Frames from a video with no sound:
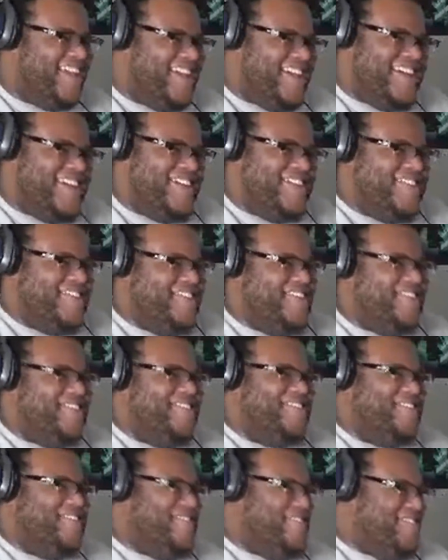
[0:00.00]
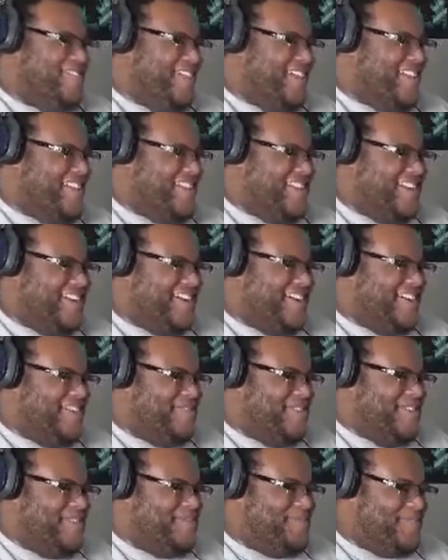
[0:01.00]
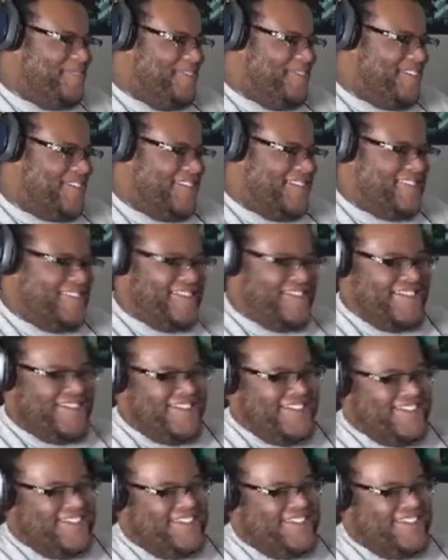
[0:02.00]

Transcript: Oh, that's gonna be broken, dog.